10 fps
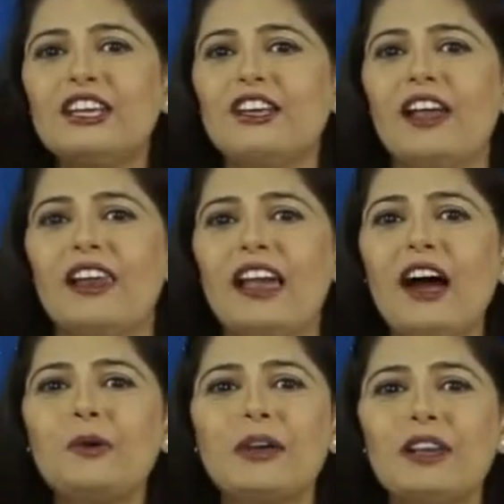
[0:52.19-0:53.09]
your
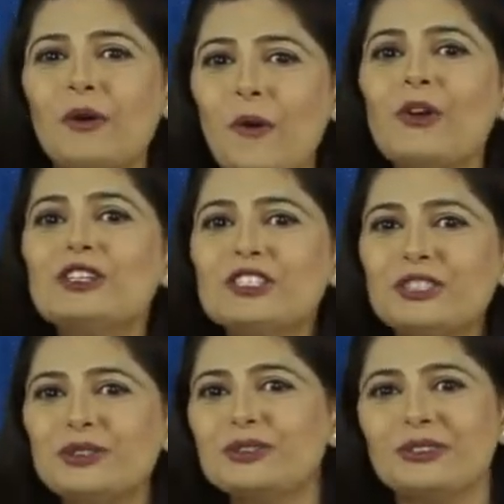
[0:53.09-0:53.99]
luck will hold
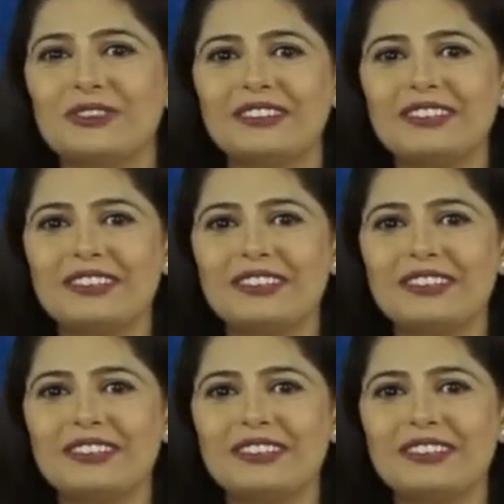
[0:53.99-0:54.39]
too.